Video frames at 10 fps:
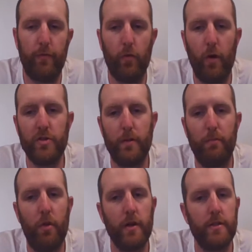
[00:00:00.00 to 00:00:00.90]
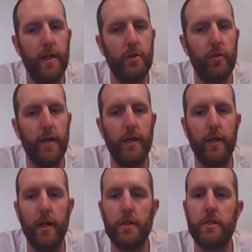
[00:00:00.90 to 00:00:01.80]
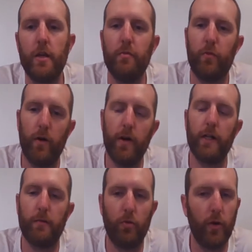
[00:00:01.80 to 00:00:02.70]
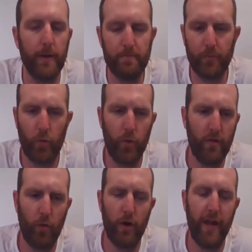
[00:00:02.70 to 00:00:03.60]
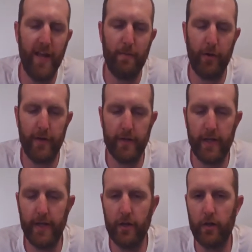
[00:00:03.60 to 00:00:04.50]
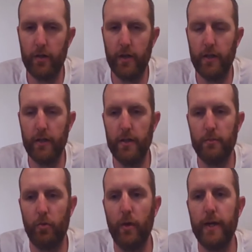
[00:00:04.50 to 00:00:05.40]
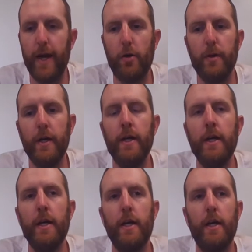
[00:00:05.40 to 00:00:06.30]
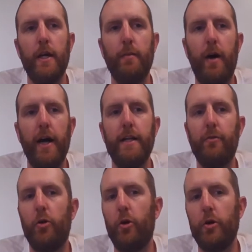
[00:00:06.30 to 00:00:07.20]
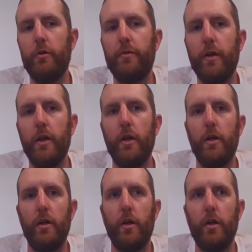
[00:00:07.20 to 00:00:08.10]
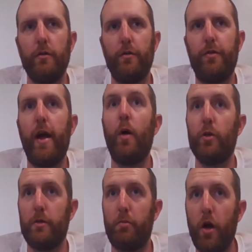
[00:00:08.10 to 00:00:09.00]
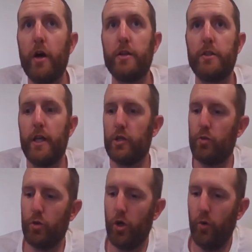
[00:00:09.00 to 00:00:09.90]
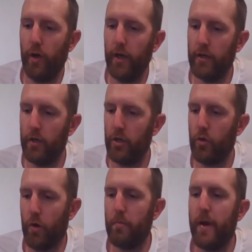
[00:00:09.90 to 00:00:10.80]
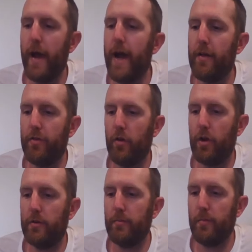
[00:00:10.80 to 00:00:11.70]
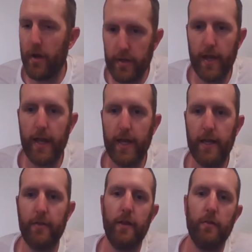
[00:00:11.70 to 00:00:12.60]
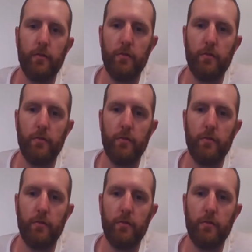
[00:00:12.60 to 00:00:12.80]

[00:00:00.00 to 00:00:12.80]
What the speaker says: before. I was in a block scheduling in Augusta before I got to Beloit. We were working 8 periods a day here in Beloit now, but I had never heard of that with a block schedule, going your math on Monday and then